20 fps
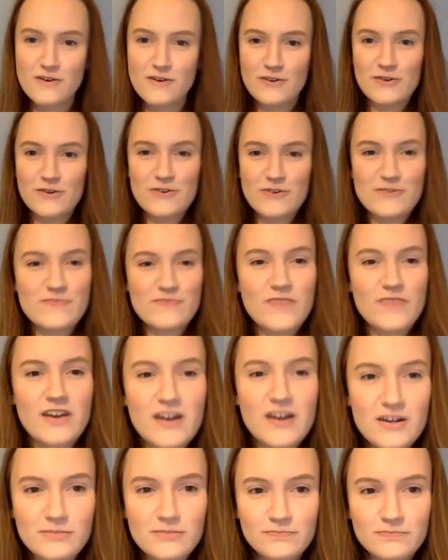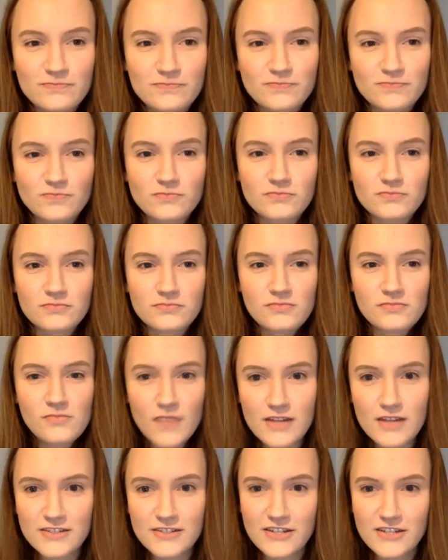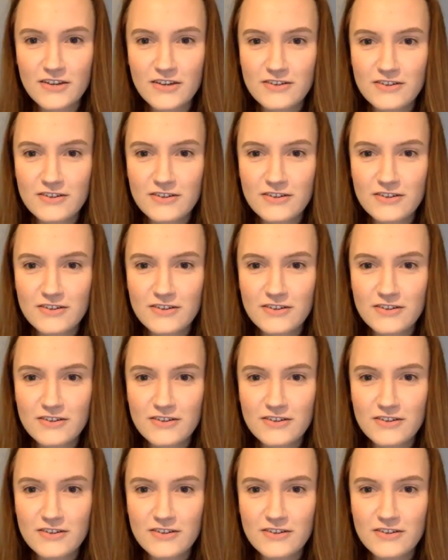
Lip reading: Cool. So